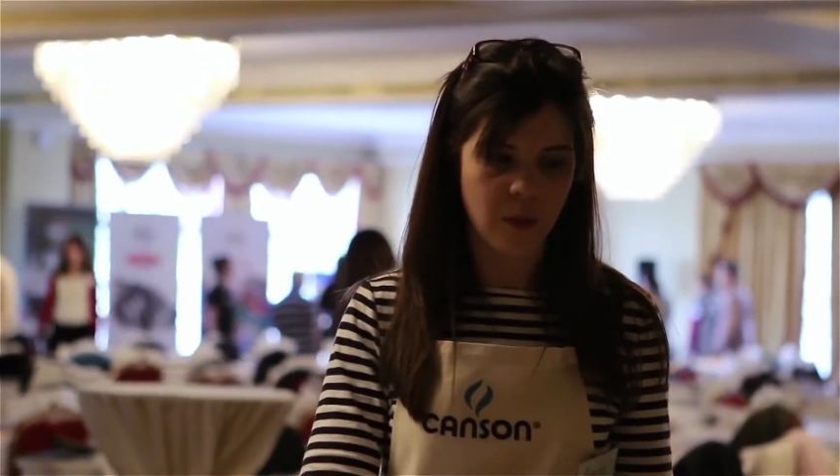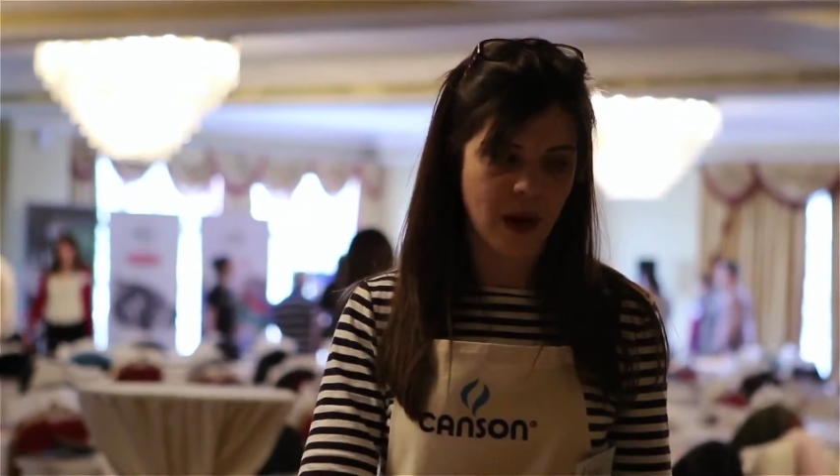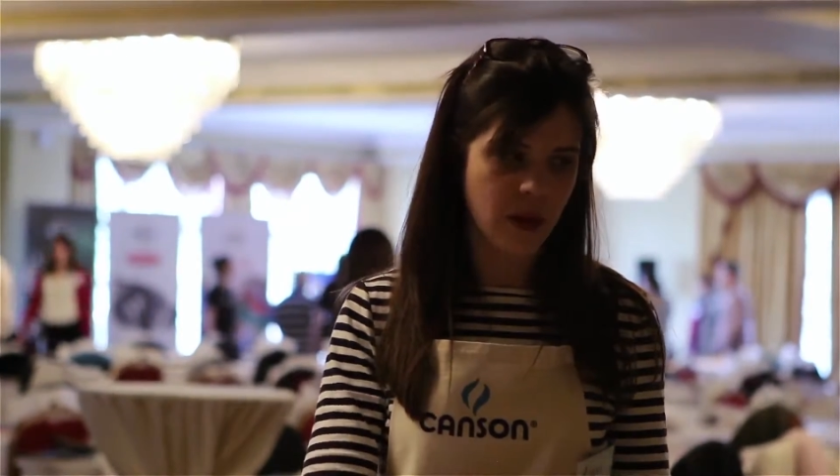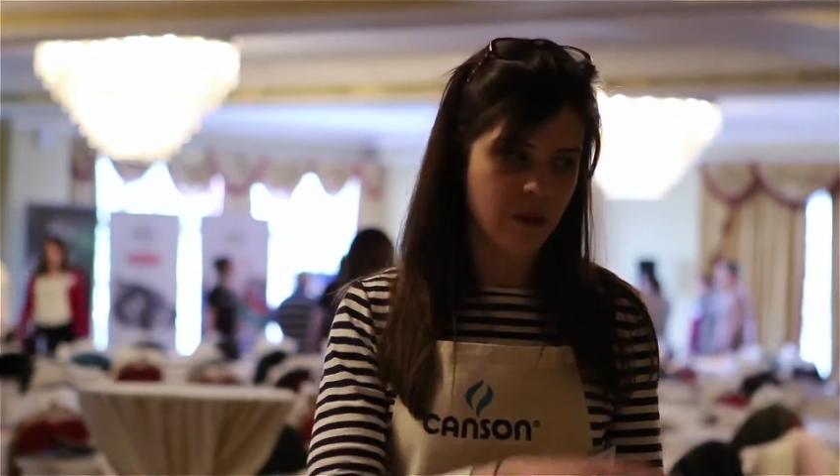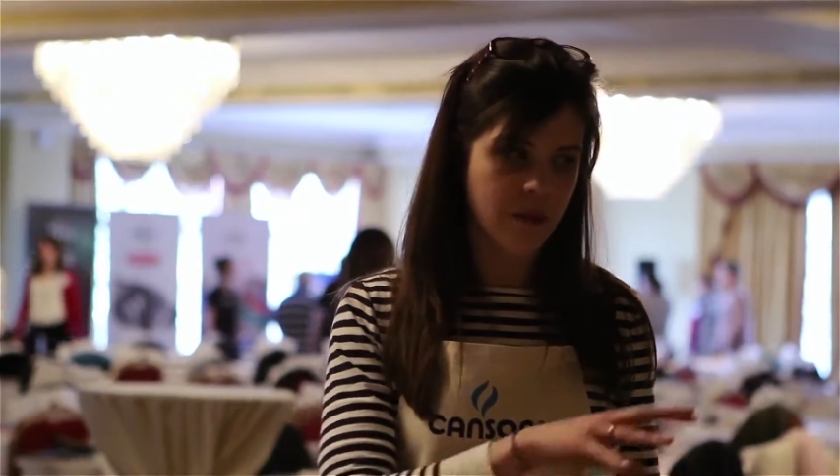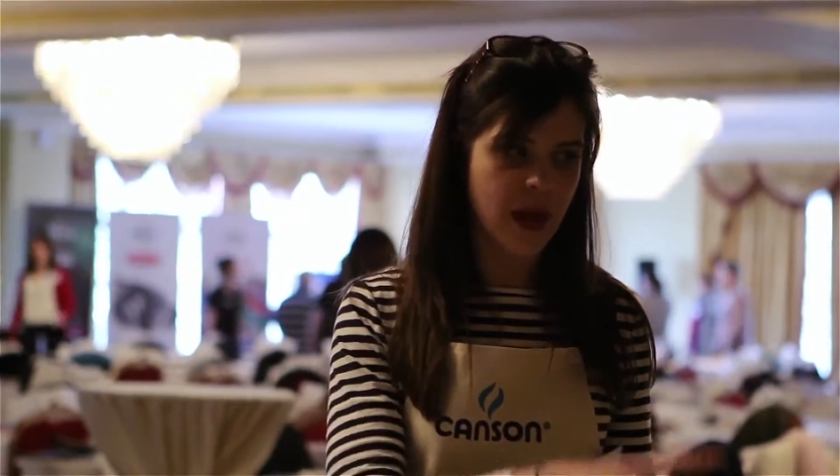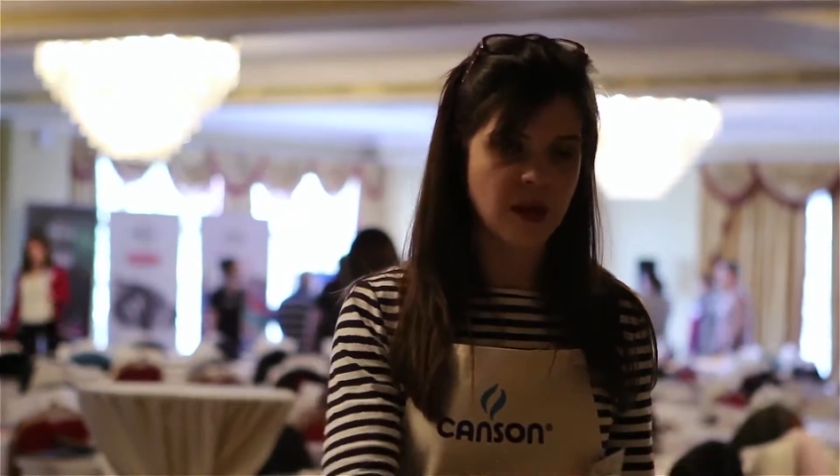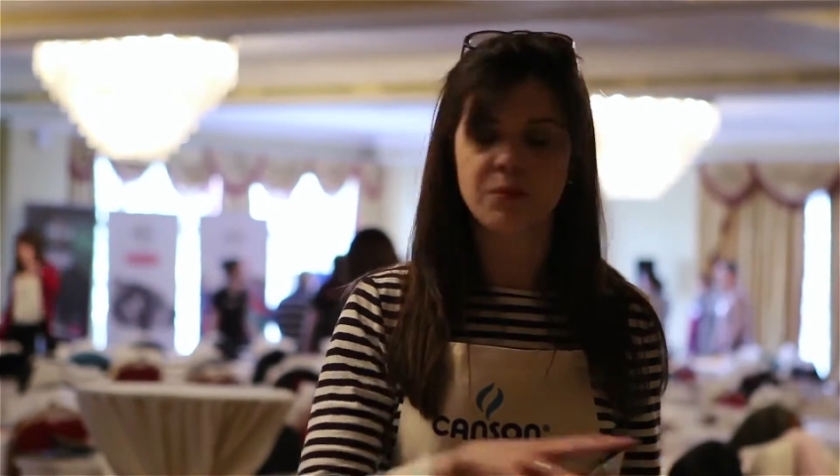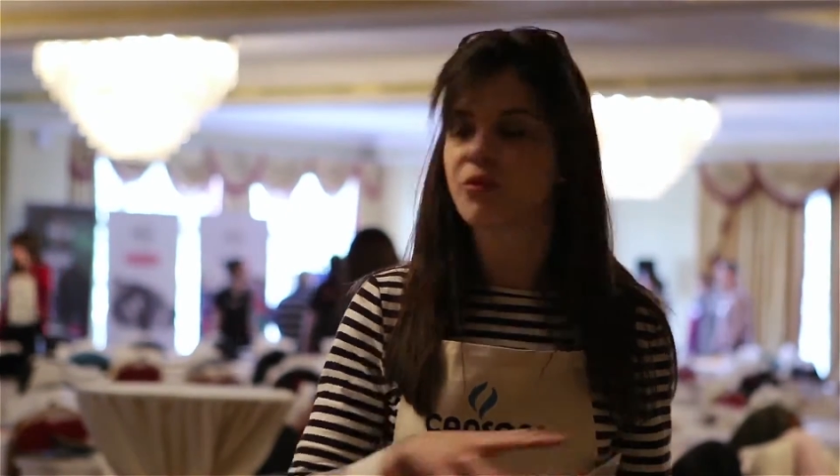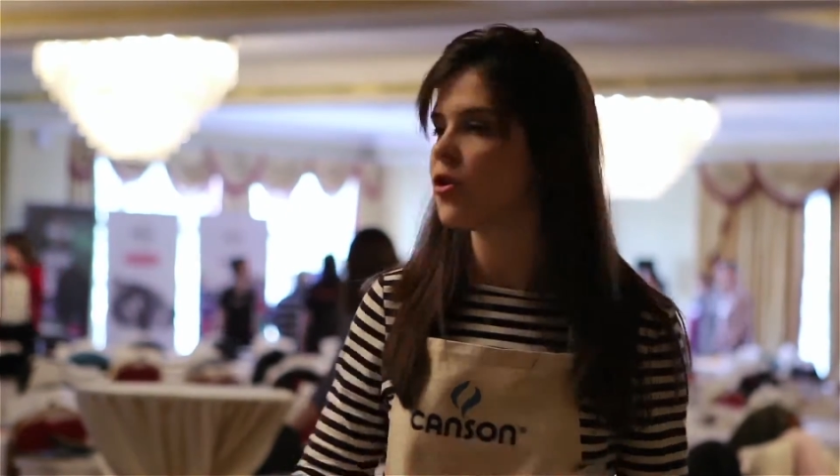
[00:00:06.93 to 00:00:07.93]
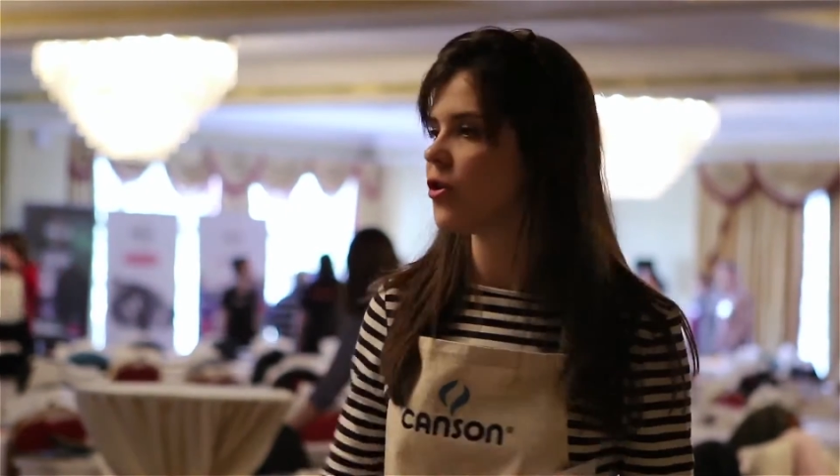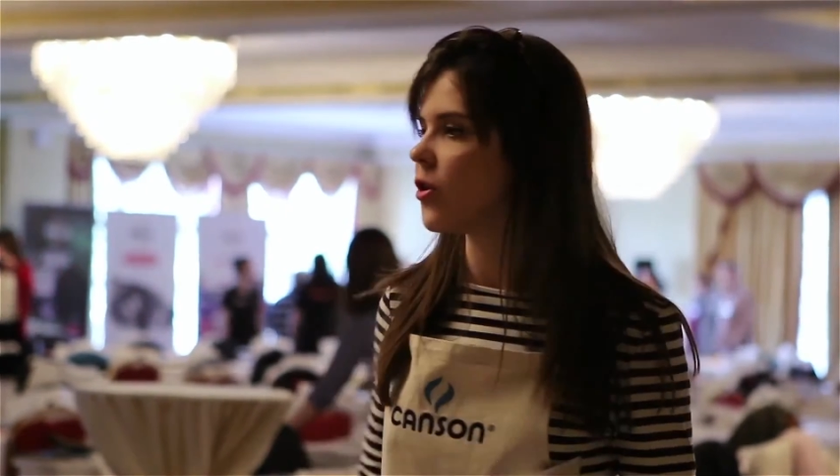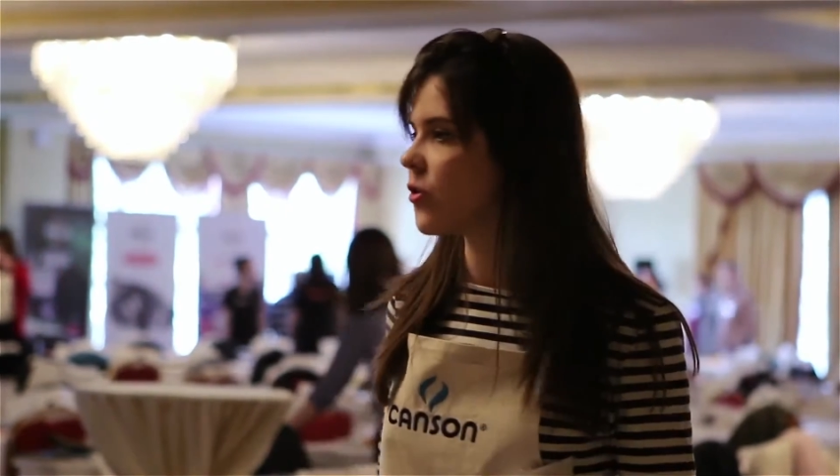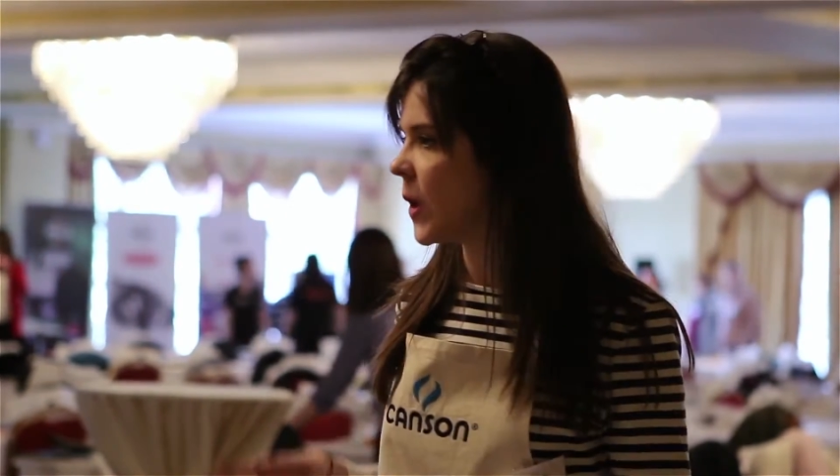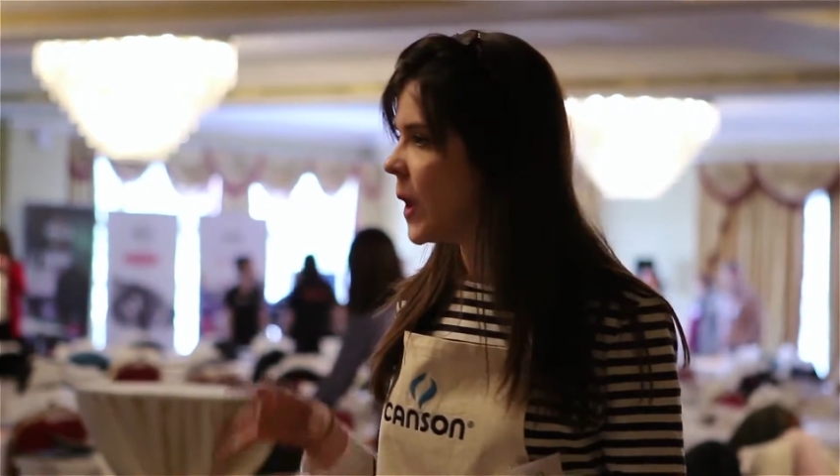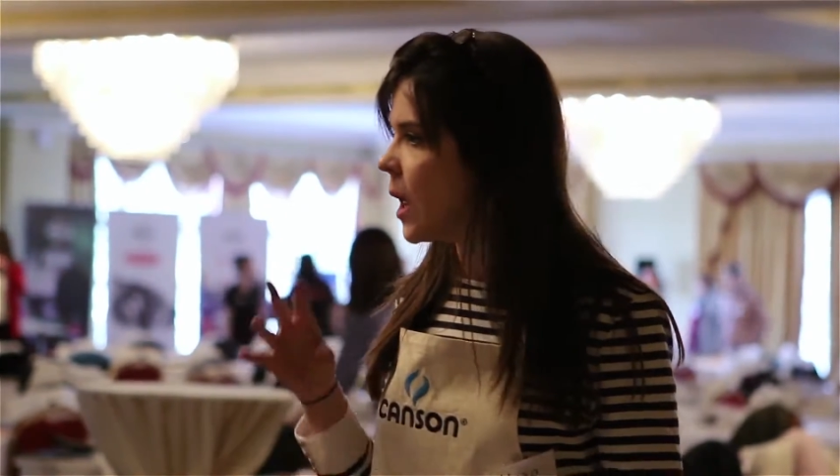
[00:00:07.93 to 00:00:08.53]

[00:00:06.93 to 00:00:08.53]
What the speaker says: about the main product